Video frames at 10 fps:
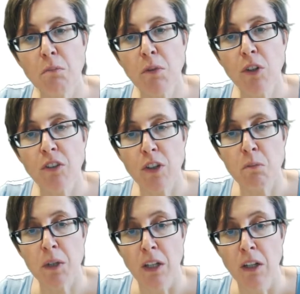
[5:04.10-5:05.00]
point in the
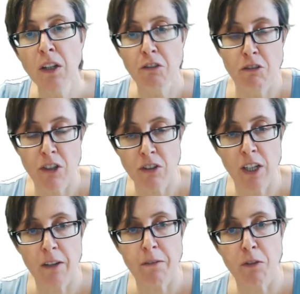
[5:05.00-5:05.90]
middle,
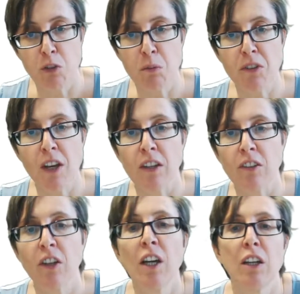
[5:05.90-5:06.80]
traditionally at
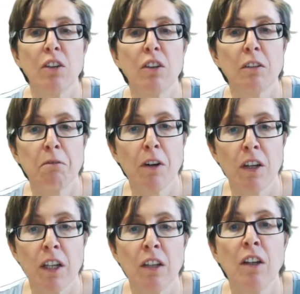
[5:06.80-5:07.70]
50%, you can
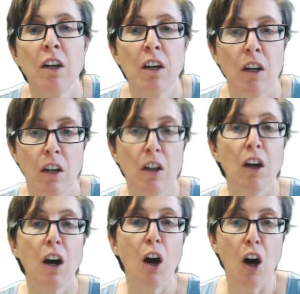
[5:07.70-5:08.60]
define
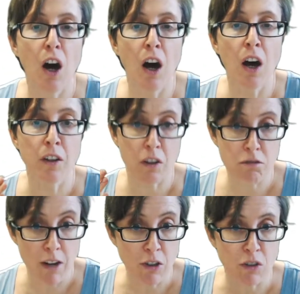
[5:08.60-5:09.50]
a
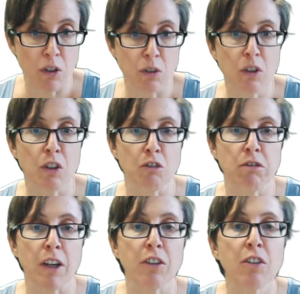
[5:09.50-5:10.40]
threshold
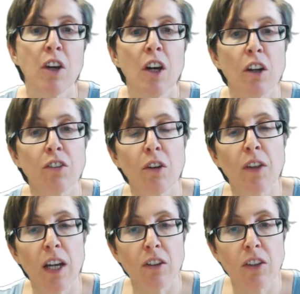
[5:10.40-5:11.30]
contrast. And so
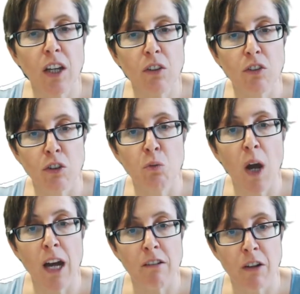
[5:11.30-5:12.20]
that tells you
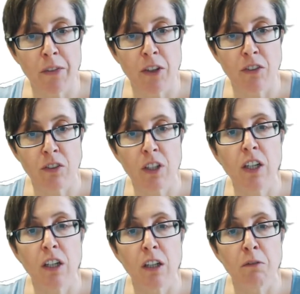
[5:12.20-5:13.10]
where on this
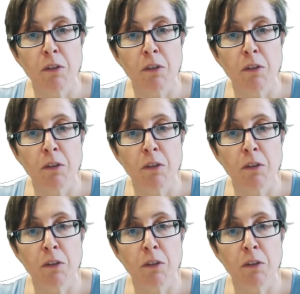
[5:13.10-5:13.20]
curve